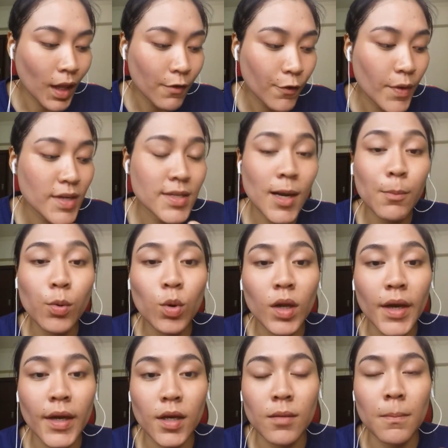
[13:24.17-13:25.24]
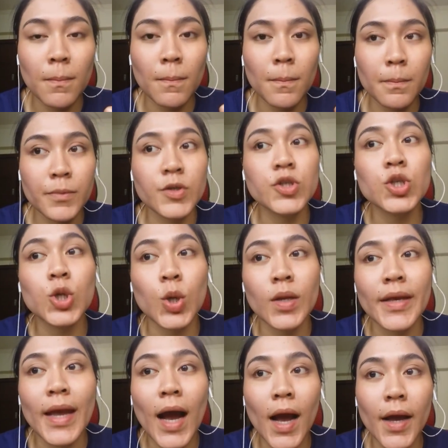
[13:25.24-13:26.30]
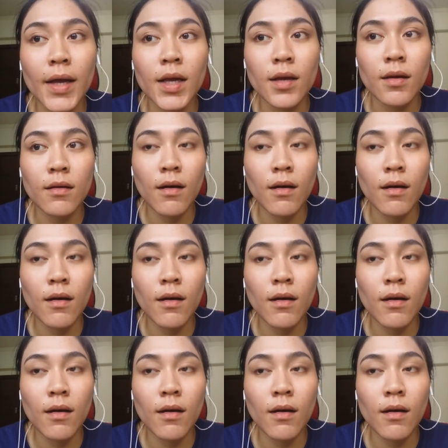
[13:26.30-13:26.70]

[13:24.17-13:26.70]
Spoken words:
For example, like personally, I